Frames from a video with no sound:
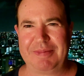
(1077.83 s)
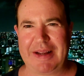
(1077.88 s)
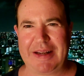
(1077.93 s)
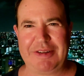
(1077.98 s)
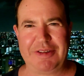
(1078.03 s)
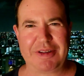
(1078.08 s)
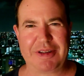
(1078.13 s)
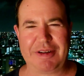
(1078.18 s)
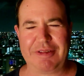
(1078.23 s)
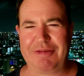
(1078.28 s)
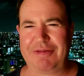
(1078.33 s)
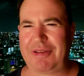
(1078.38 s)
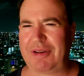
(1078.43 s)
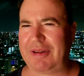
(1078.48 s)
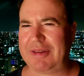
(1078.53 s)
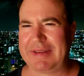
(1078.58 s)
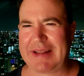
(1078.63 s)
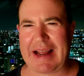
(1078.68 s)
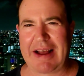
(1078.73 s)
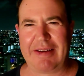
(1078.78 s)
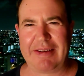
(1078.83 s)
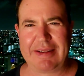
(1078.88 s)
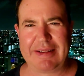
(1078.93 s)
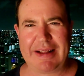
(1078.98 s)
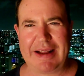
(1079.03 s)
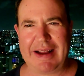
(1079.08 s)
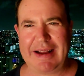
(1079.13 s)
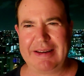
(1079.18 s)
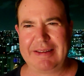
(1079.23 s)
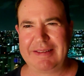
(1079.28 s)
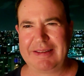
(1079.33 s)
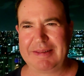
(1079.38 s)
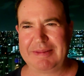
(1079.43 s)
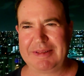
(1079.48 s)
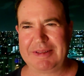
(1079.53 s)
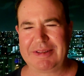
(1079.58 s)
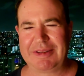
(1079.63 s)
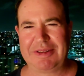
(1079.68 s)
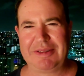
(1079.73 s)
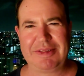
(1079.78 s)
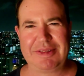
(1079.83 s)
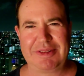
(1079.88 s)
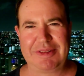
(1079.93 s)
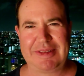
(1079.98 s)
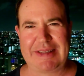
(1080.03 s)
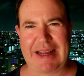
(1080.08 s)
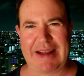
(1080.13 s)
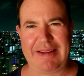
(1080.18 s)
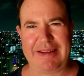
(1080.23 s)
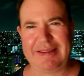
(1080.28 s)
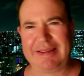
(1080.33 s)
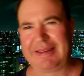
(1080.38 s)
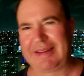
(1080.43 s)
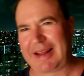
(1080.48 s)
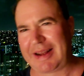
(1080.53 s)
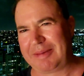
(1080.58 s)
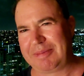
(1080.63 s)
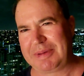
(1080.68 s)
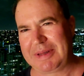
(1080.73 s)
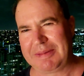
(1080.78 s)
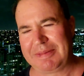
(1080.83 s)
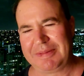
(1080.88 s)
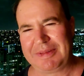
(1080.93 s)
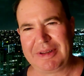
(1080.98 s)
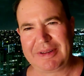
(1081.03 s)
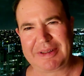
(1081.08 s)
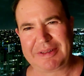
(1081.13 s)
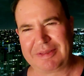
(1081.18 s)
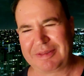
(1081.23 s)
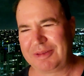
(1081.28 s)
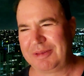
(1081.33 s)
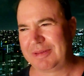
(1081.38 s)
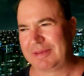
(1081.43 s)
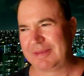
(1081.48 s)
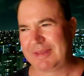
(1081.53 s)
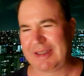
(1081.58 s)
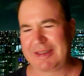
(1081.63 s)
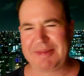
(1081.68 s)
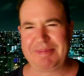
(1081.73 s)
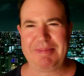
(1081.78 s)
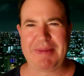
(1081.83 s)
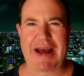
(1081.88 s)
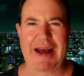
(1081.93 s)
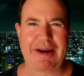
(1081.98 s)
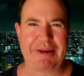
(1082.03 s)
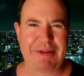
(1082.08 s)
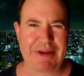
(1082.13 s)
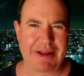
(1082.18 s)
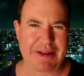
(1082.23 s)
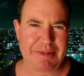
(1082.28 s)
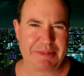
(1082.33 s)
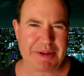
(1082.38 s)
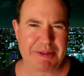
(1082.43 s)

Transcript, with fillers: and you're gonna fall down a lot I mean so don't tell a lot of people like it doesn't matter what other